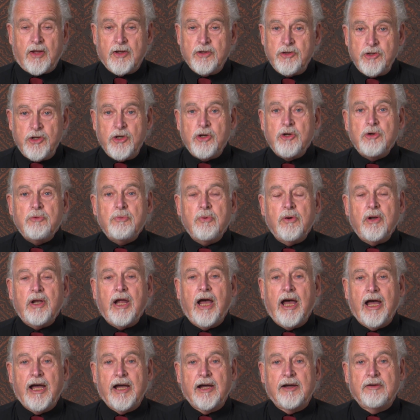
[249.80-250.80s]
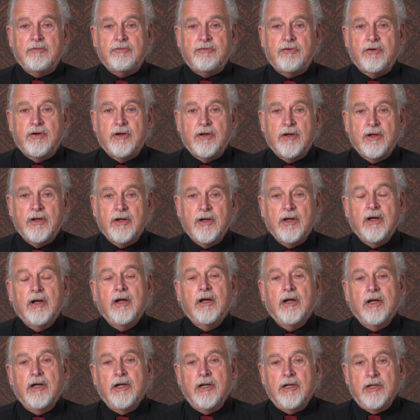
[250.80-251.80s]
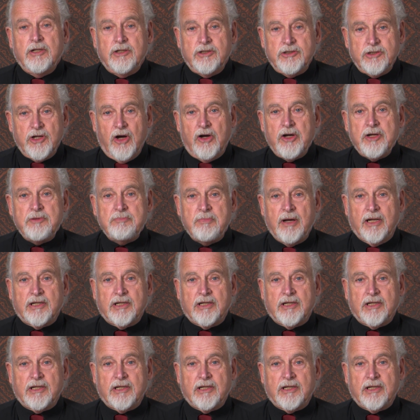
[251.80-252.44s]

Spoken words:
you will have 9